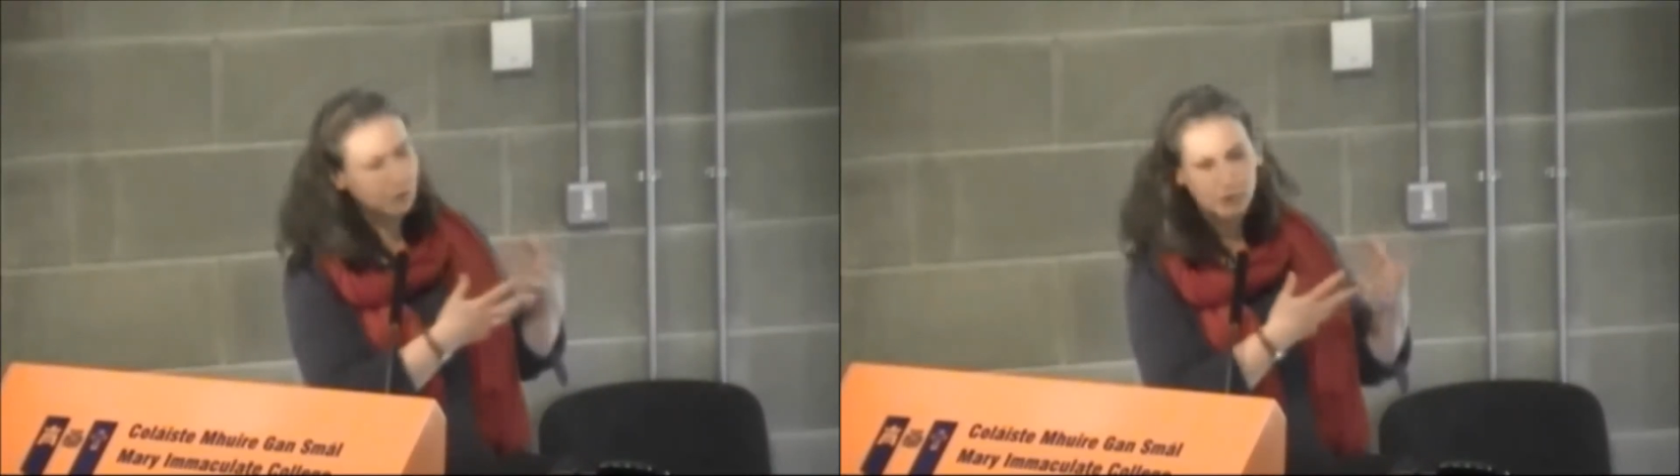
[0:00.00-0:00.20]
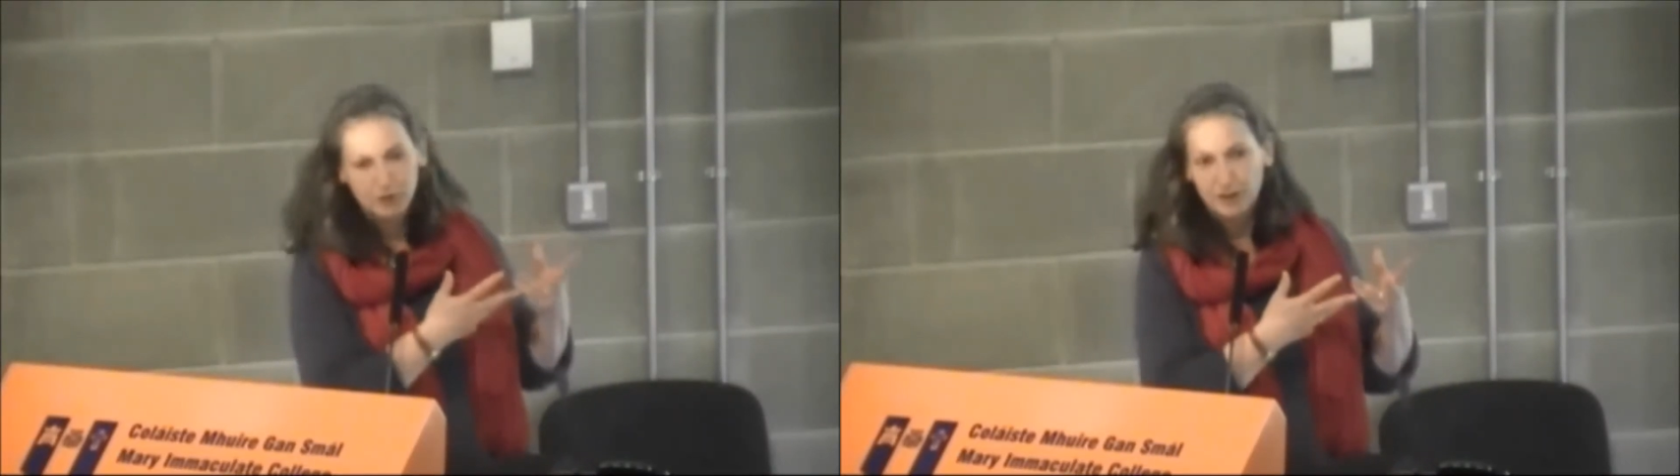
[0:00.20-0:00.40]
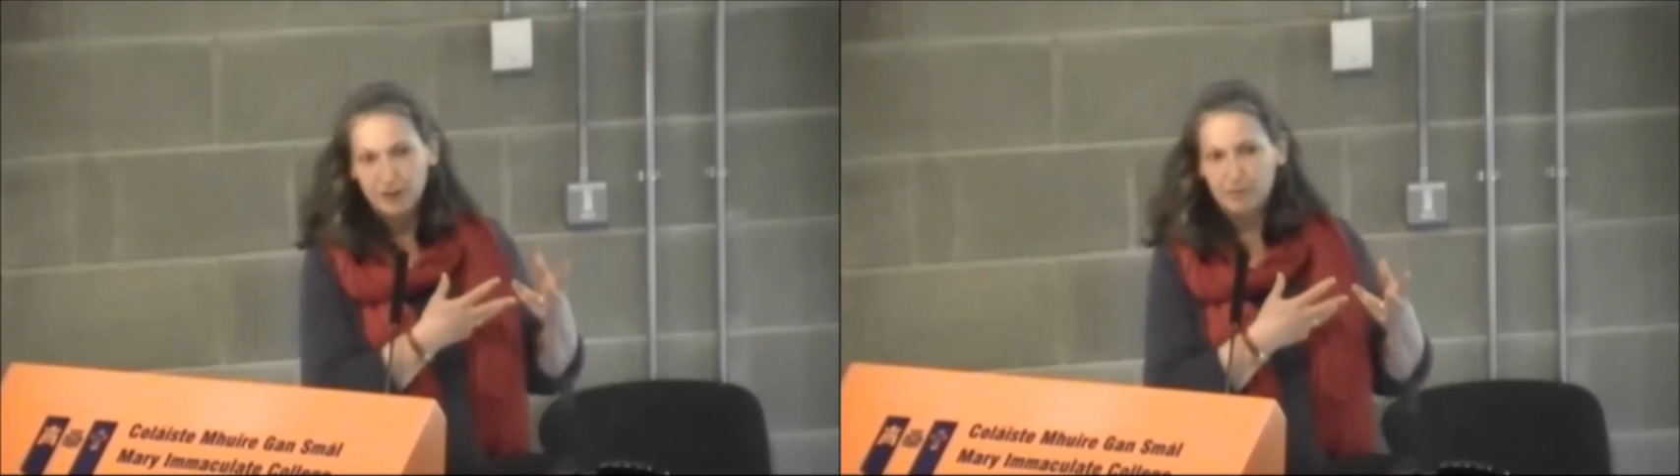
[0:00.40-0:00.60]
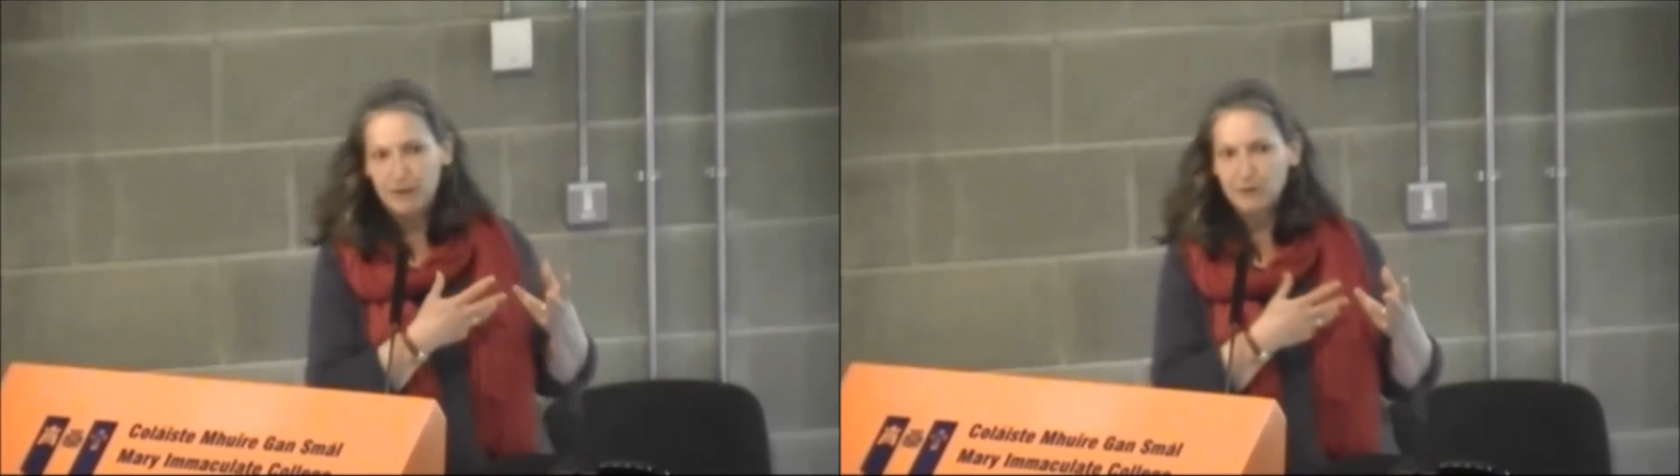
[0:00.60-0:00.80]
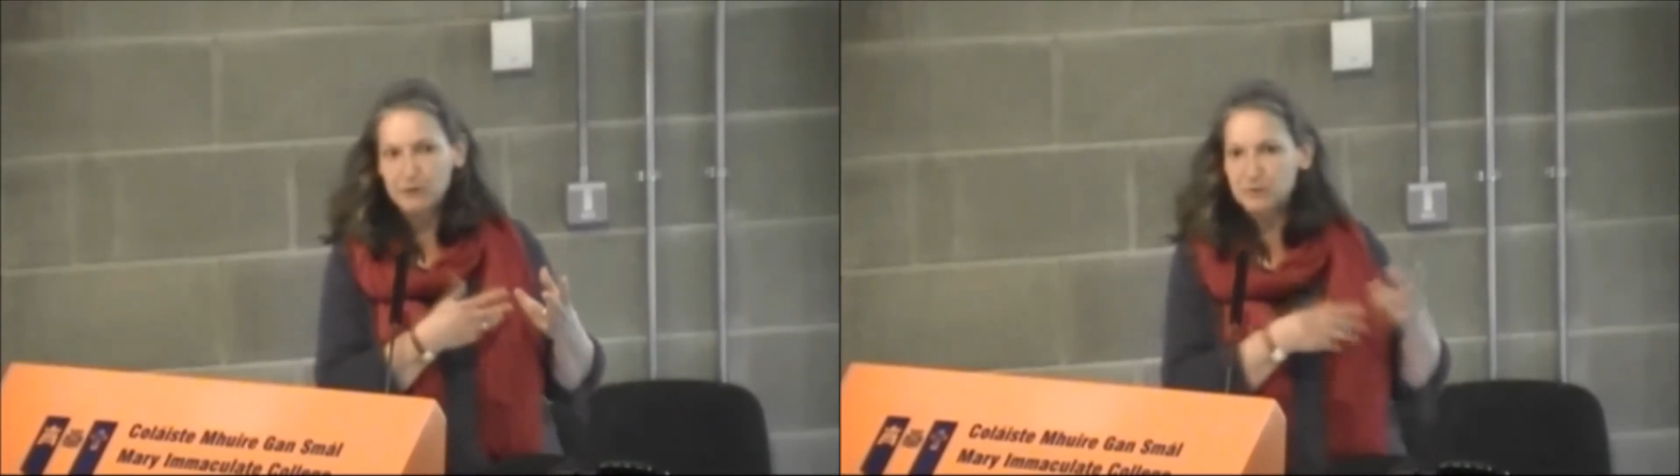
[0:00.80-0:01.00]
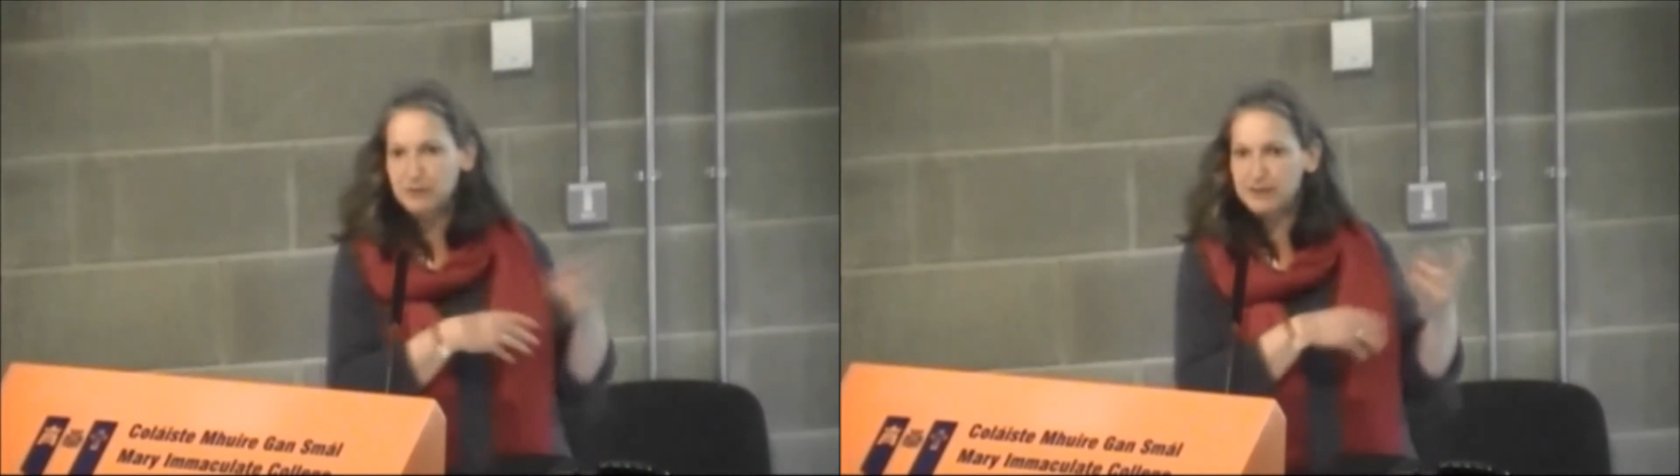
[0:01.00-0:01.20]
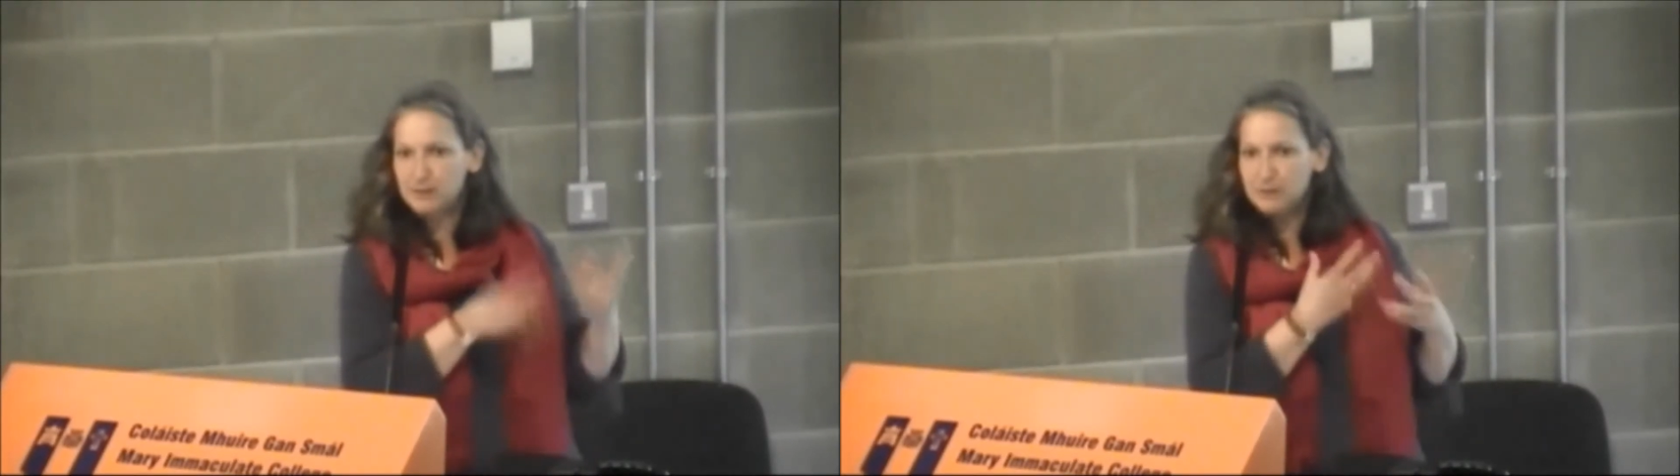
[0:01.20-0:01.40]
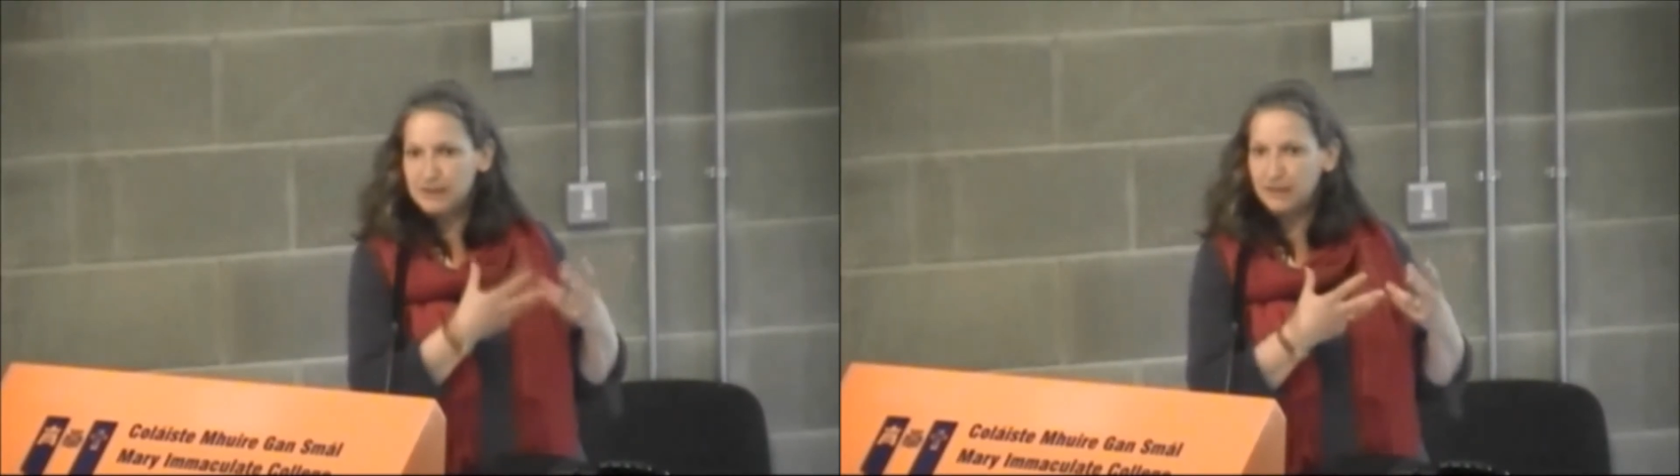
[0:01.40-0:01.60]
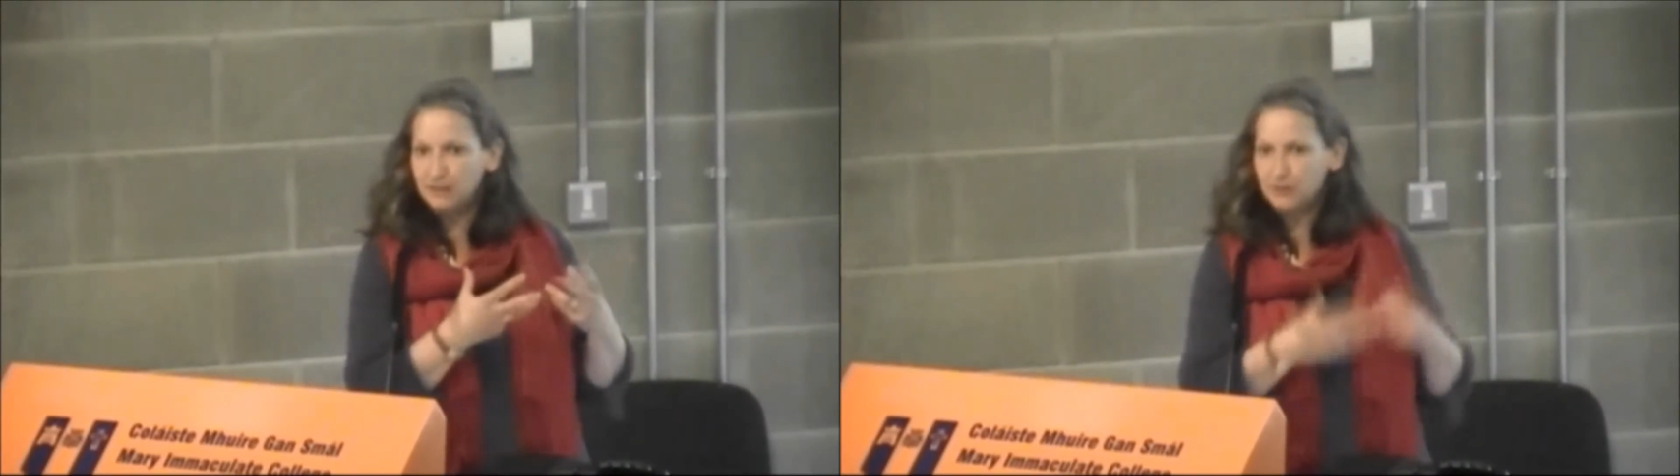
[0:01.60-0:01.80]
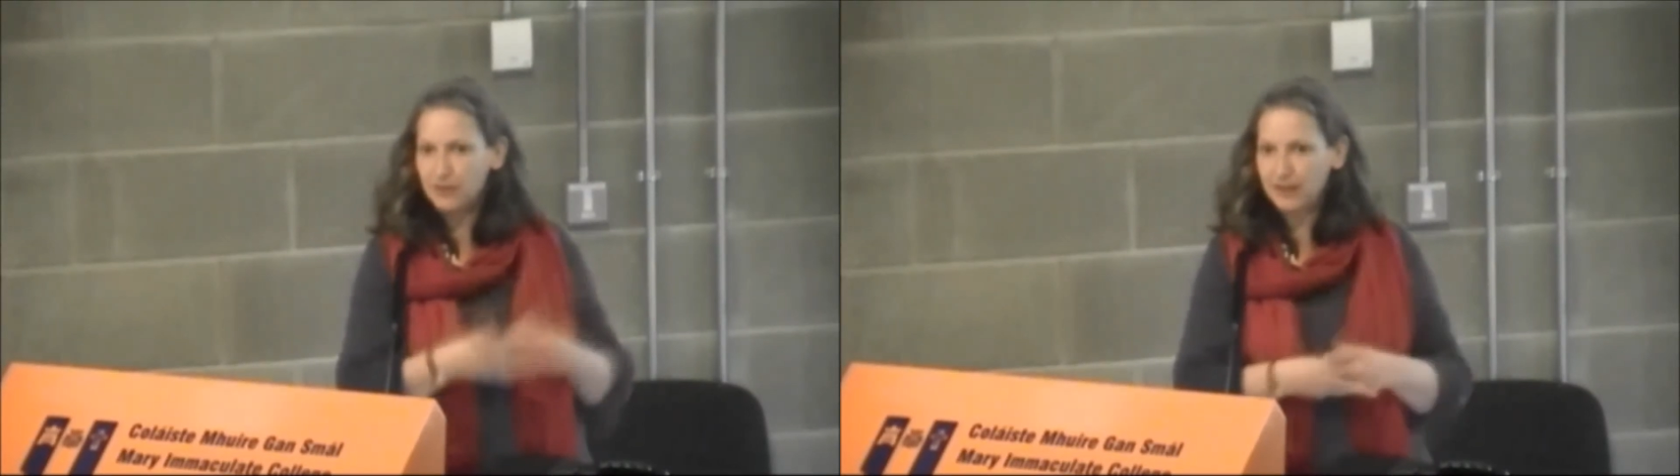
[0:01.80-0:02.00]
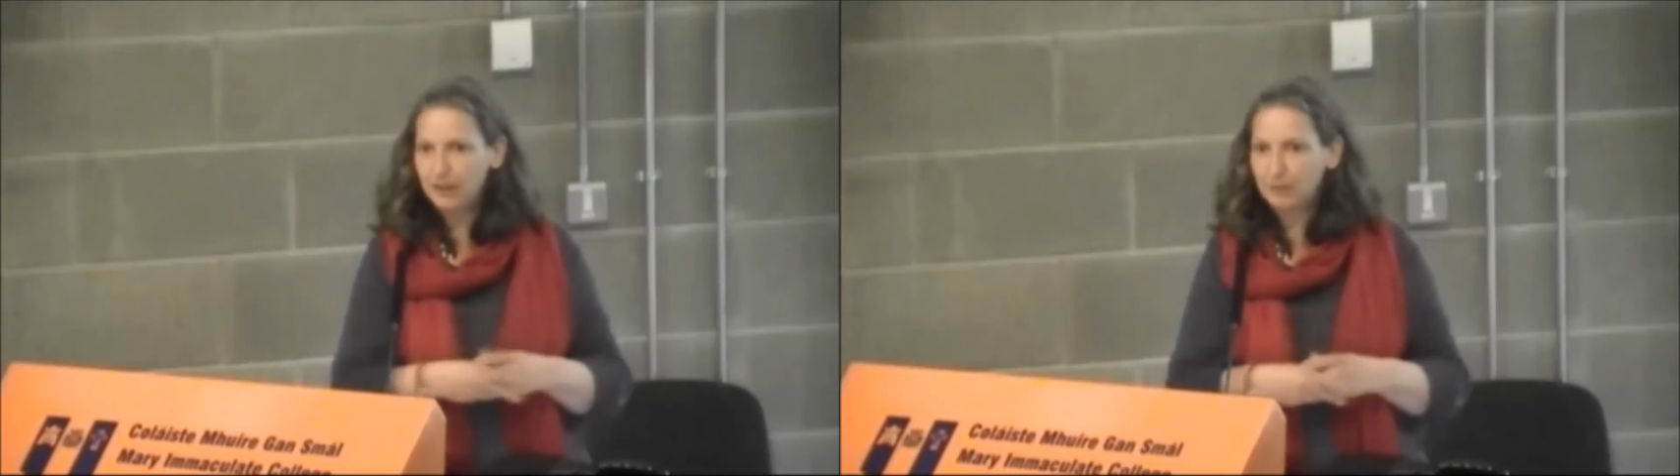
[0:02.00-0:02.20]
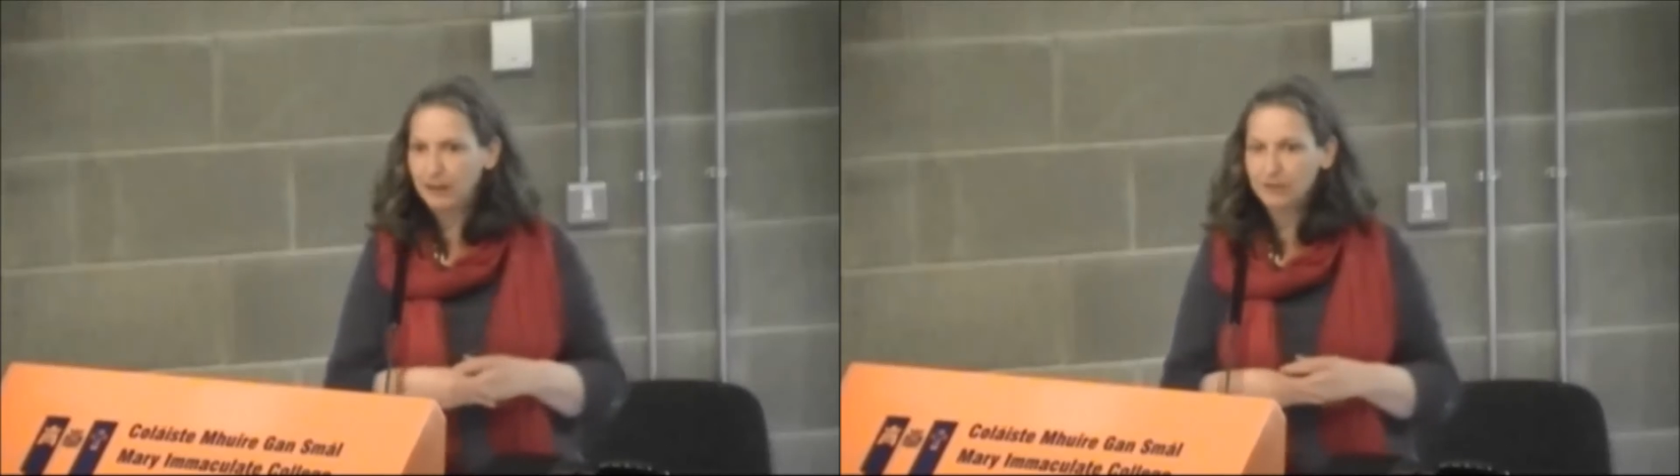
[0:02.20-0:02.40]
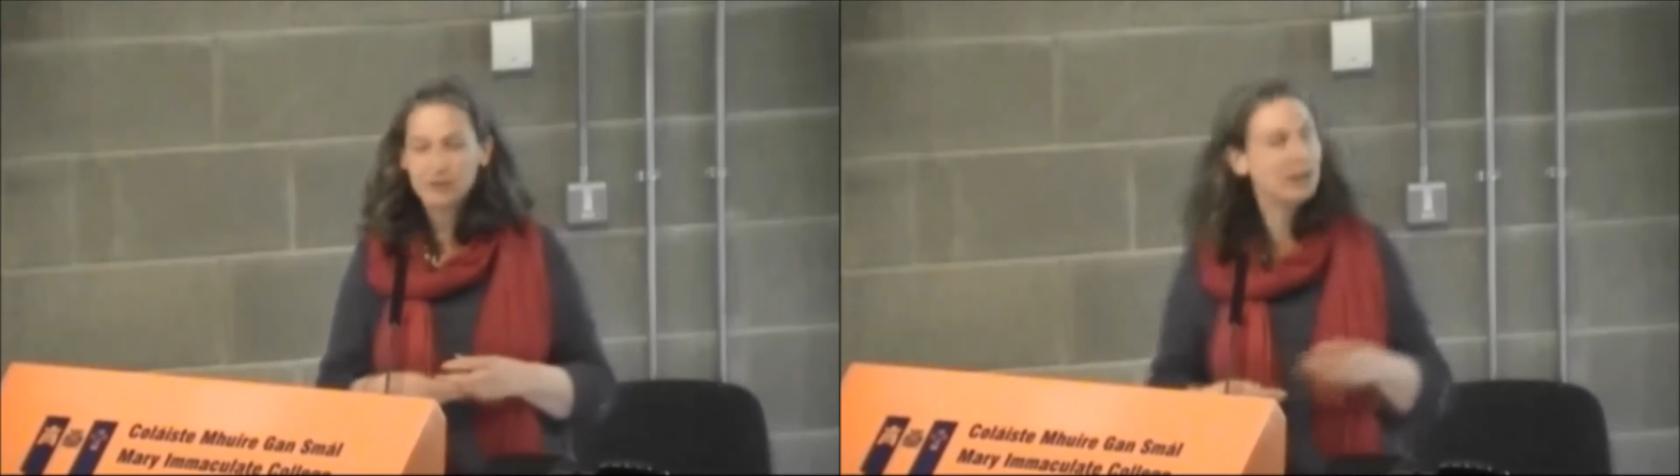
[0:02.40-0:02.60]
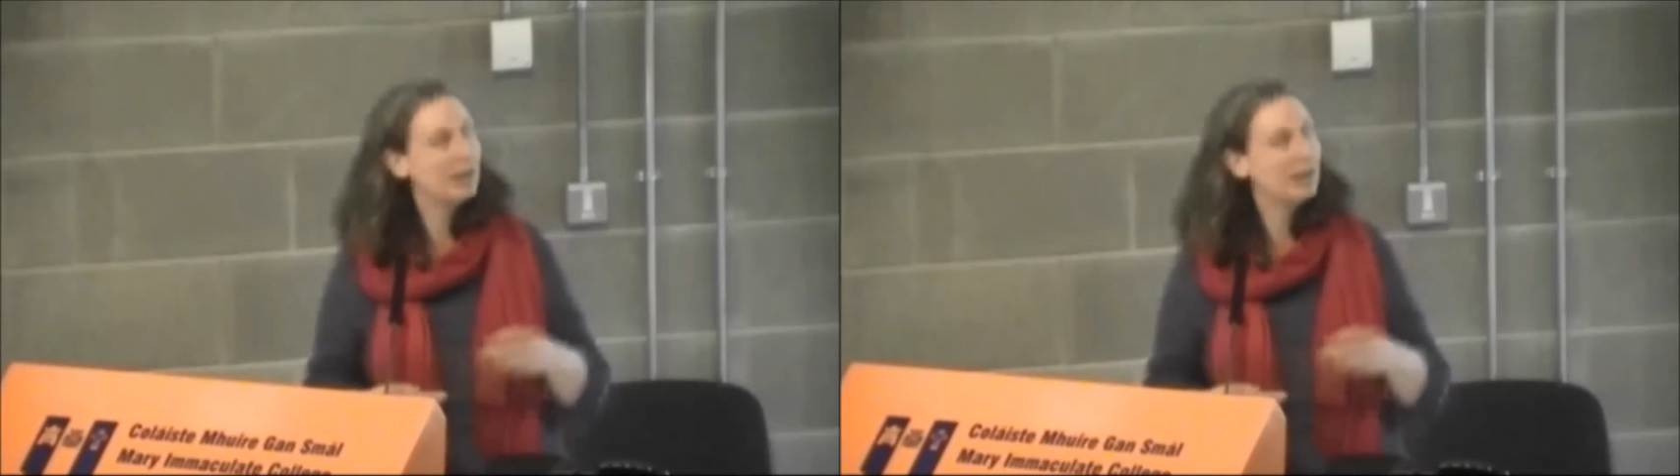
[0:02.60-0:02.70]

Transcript: working of burial space that we tend not to think about,